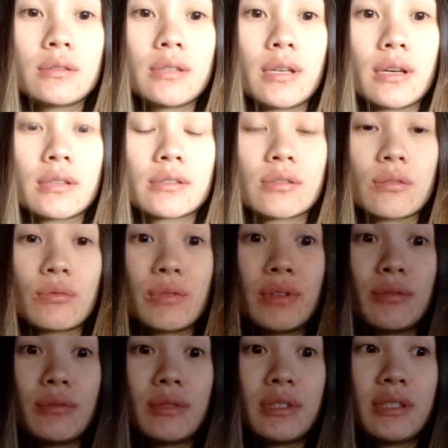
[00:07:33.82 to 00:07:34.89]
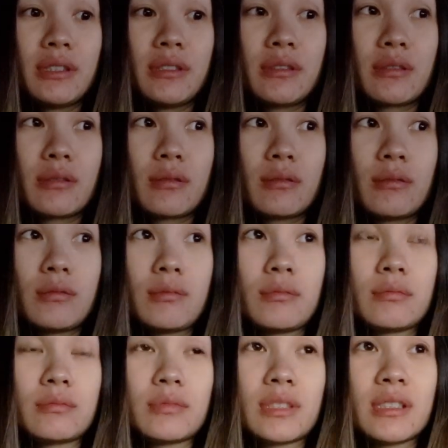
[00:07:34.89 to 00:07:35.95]
yeah, so we don't really
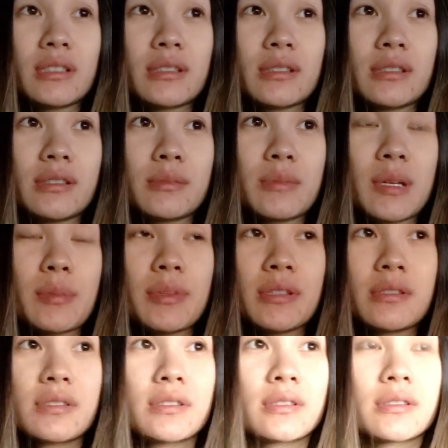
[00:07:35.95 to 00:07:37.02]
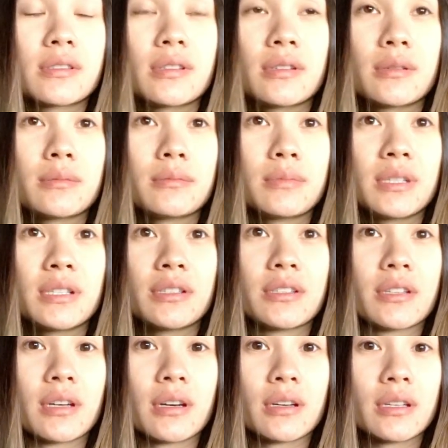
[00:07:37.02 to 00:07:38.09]
know what it is. Maybe it's just him being
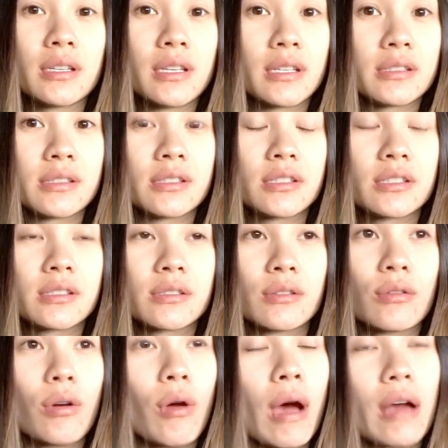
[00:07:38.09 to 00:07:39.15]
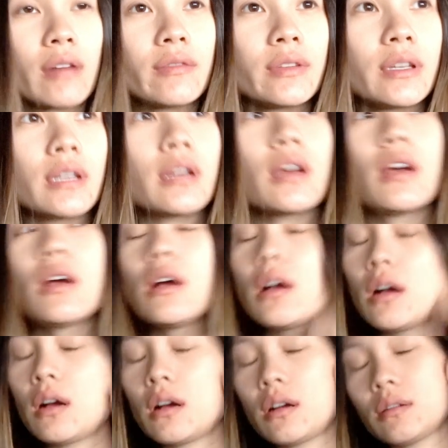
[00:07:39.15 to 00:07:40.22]
young and he has to just grow out of it.
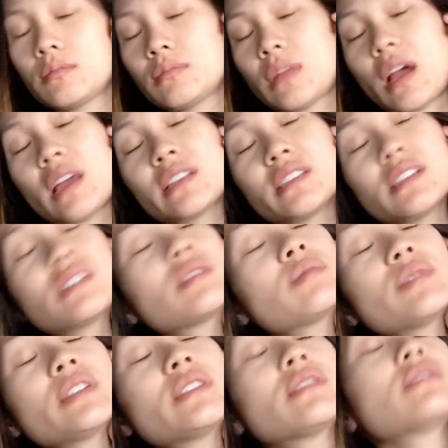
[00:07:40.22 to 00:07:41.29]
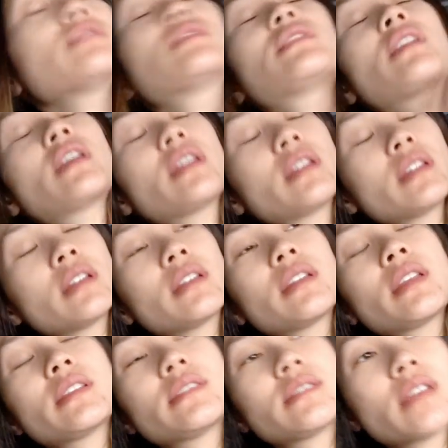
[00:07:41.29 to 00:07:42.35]
I did some research and
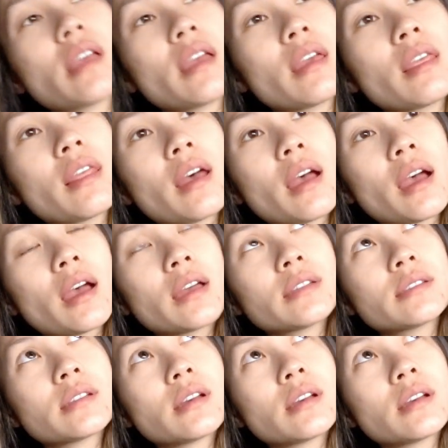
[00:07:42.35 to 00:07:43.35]
they say that